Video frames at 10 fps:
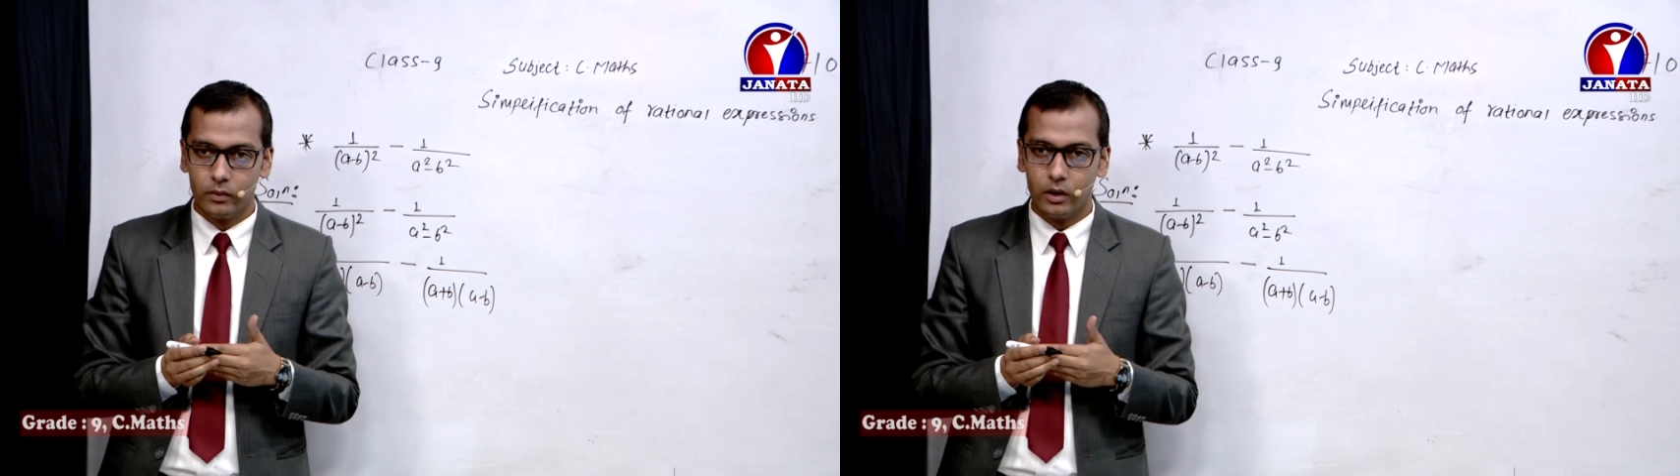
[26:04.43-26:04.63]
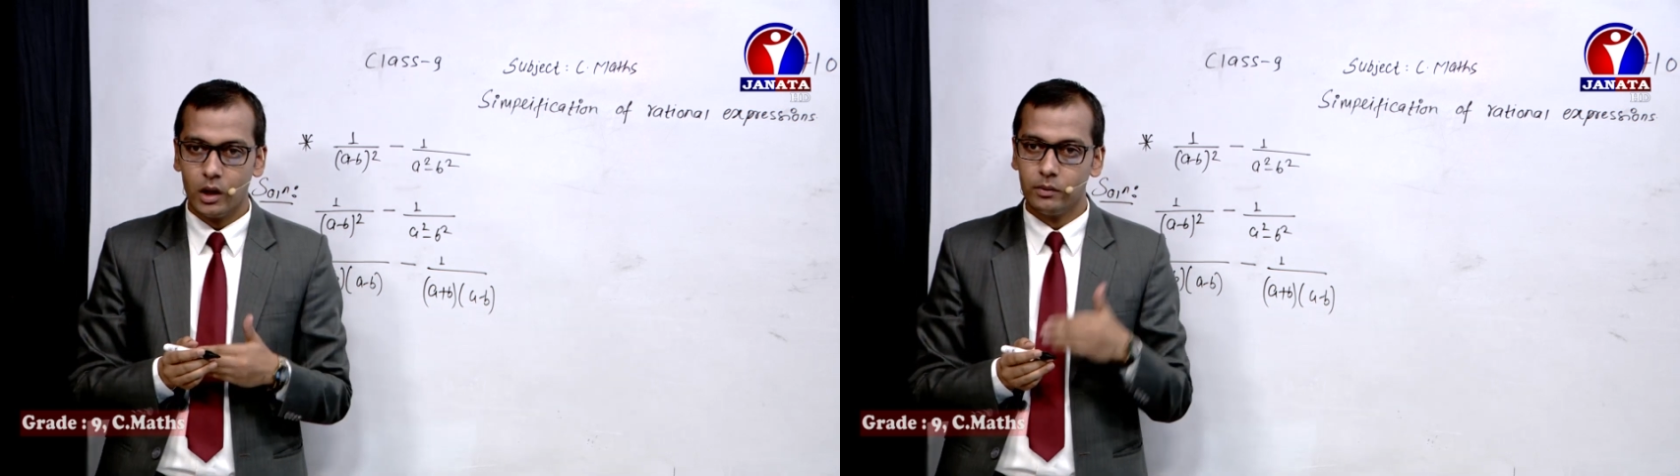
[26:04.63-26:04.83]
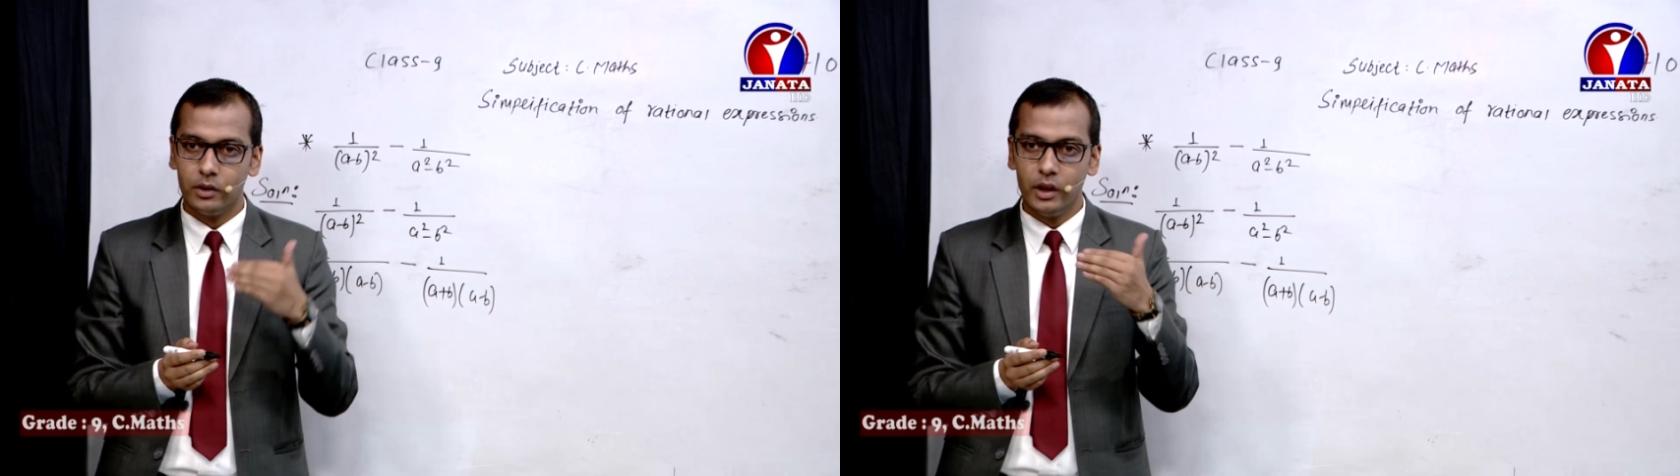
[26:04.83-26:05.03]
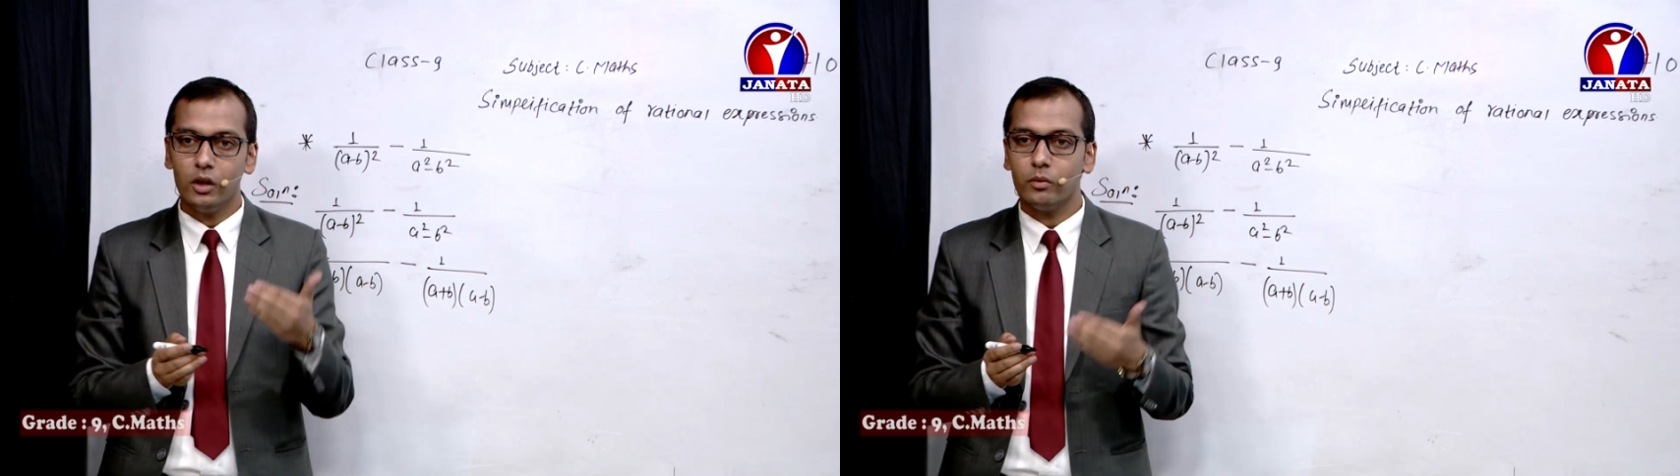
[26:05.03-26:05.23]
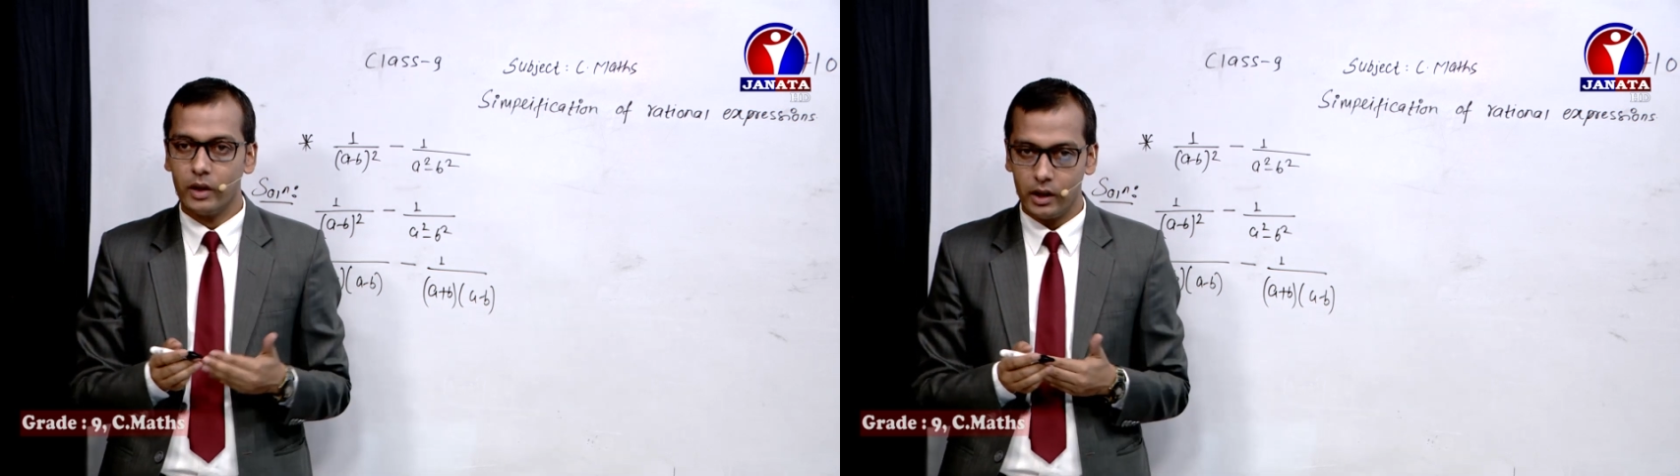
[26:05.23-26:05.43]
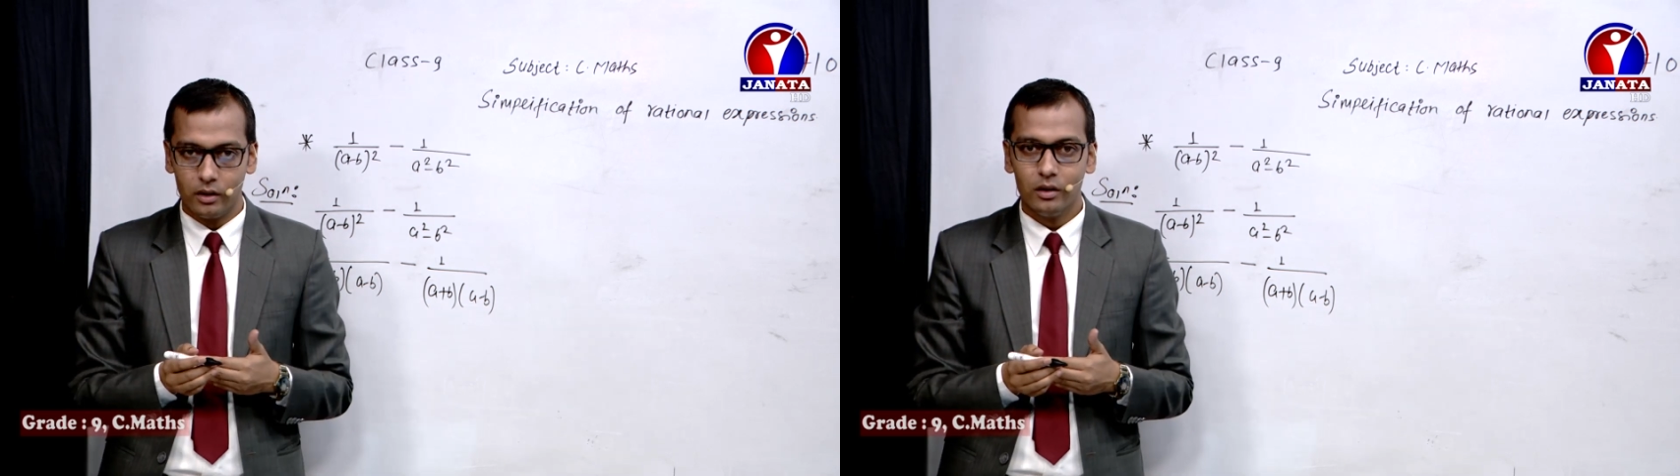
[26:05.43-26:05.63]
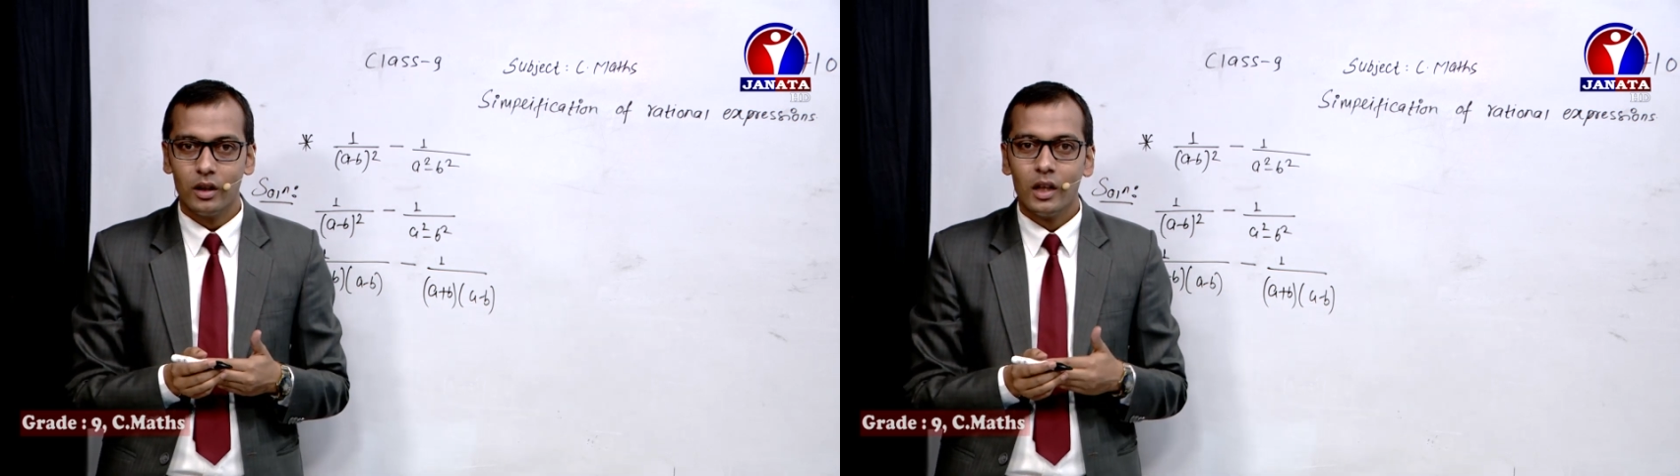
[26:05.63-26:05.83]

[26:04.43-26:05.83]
of the denominator,